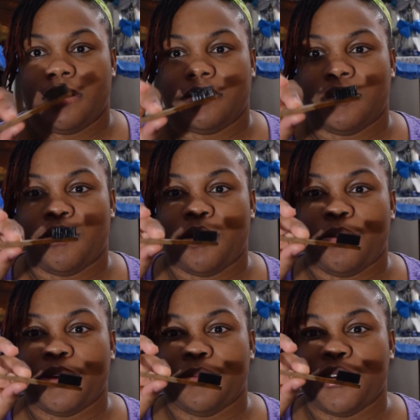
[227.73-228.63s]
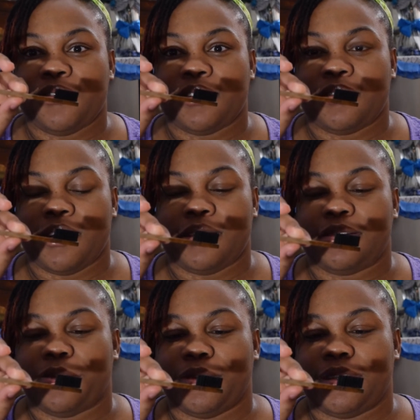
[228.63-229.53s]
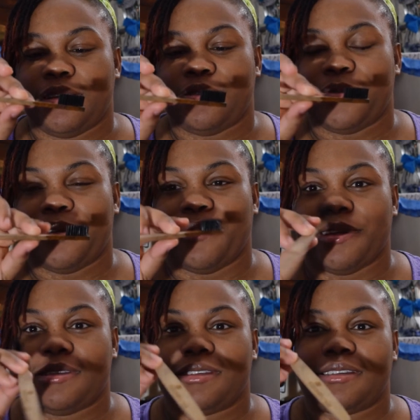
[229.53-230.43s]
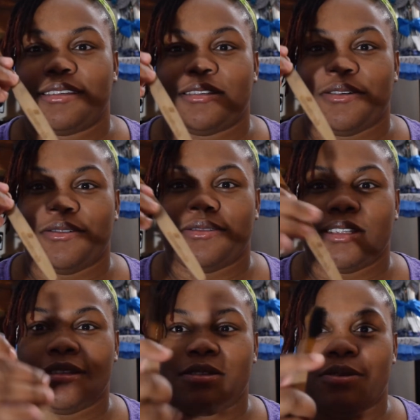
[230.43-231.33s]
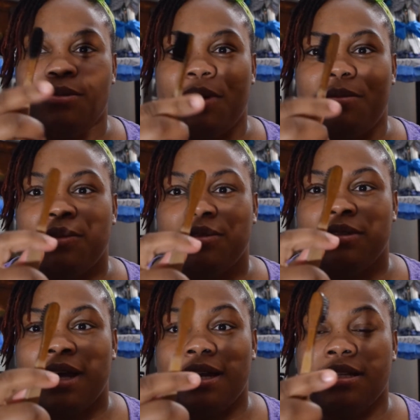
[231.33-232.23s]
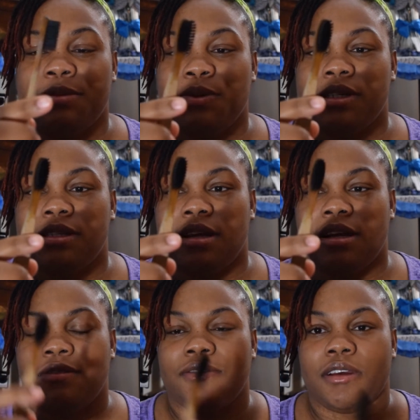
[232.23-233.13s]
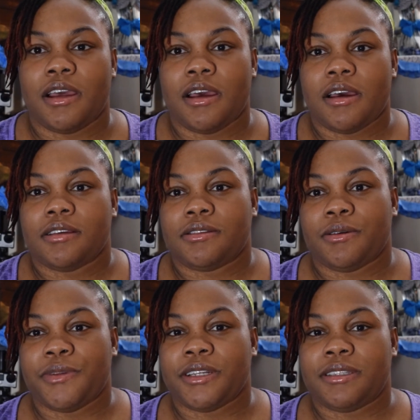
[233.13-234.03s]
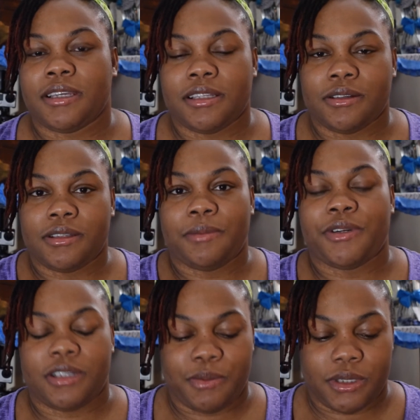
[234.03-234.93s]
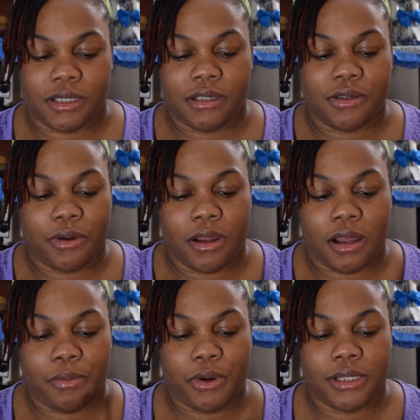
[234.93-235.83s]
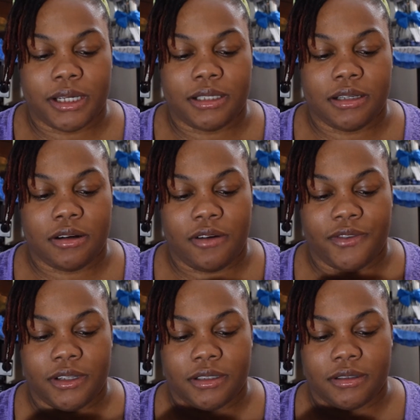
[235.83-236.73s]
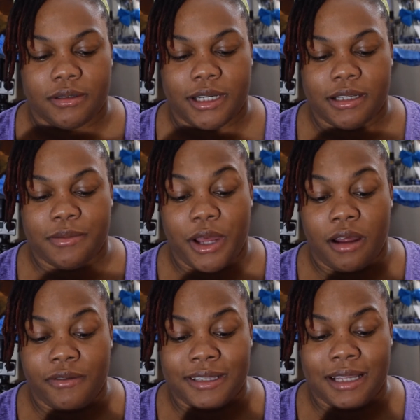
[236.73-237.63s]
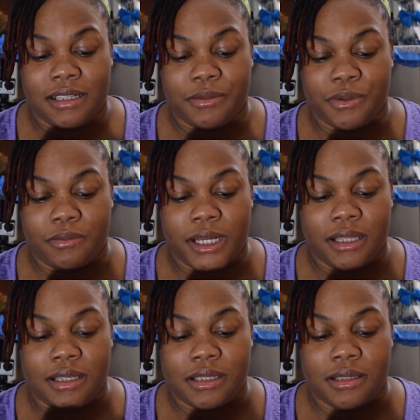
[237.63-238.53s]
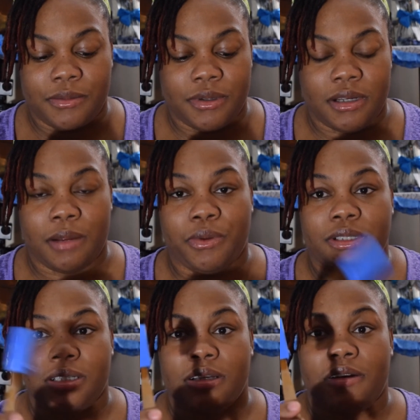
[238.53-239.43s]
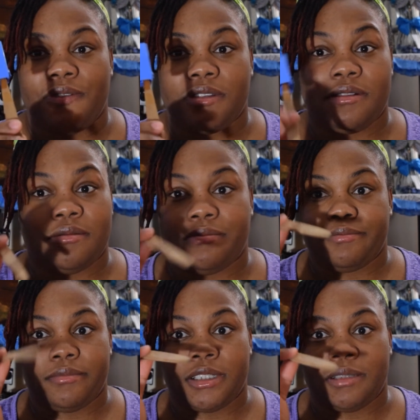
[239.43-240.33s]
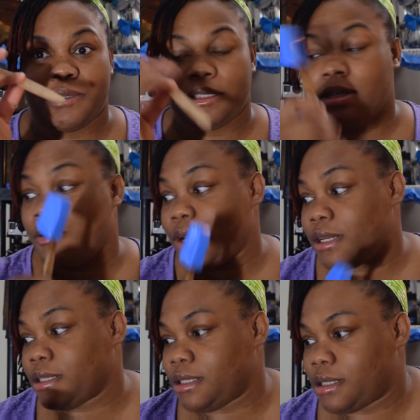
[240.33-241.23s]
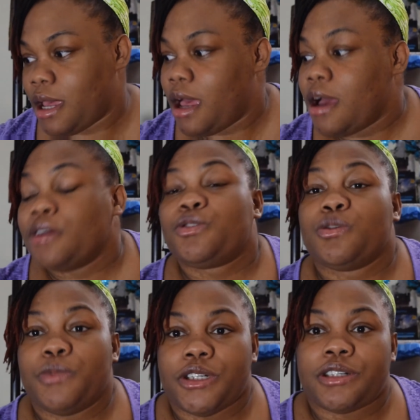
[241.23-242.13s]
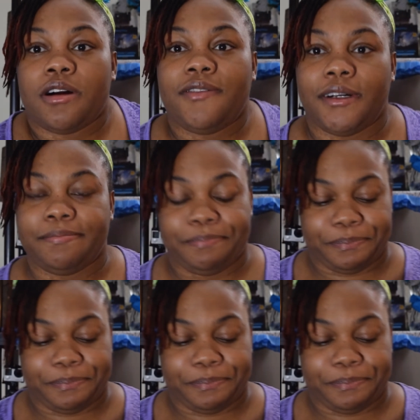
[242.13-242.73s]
Don't worry what it means today, so it's a little bit wet. So this is how the bamboo look, and it's pretty soft. So I'm just take it out and just put it into a protected cover, because I always like to put my things in a protected cover. So I just put it in one of these toothbrush cover.